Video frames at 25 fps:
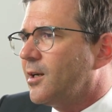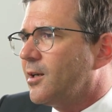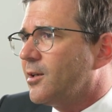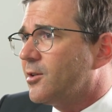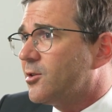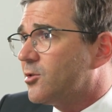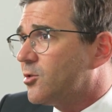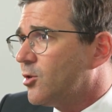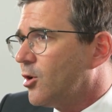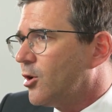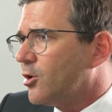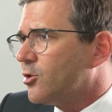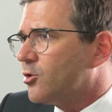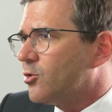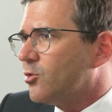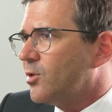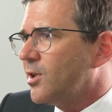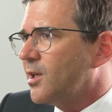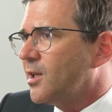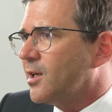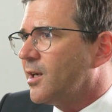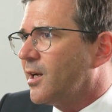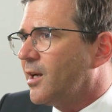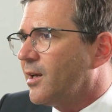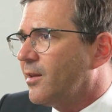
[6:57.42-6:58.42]

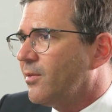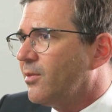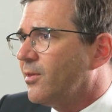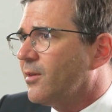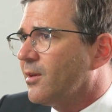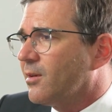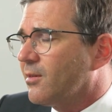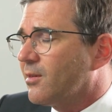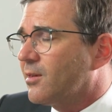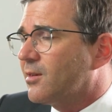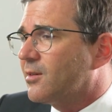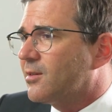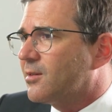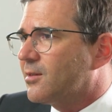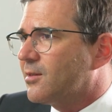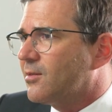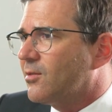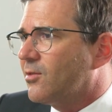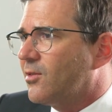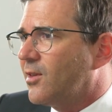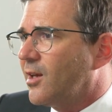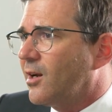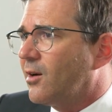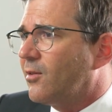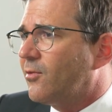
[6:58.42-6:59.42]
surgery, and
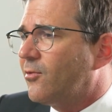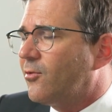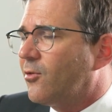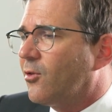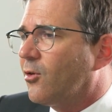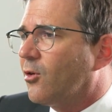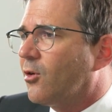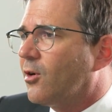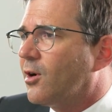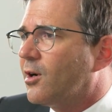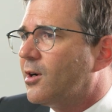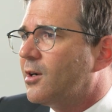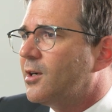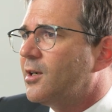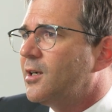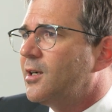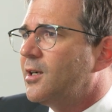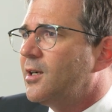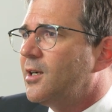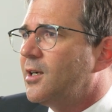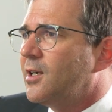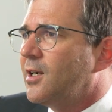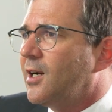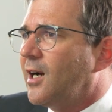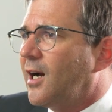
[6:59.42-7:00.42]
therefore
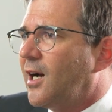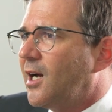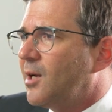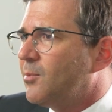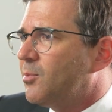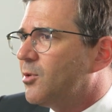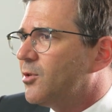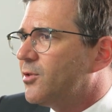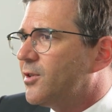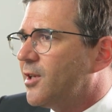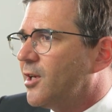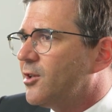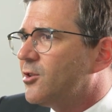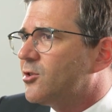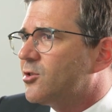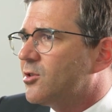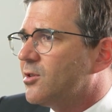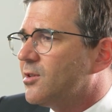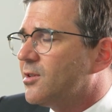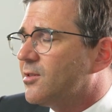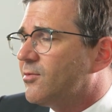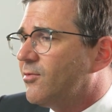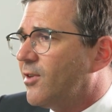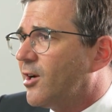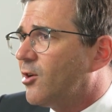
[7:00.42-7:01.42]

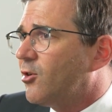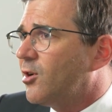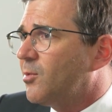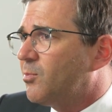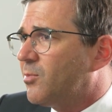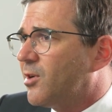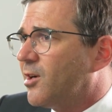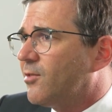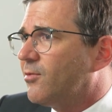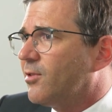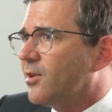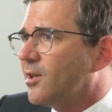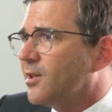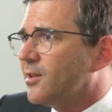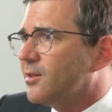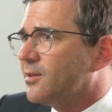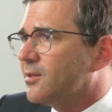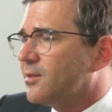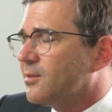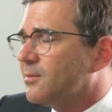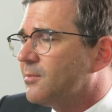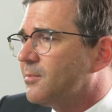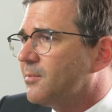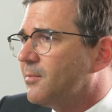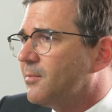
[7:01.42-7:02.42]
hypotension is very prevalent.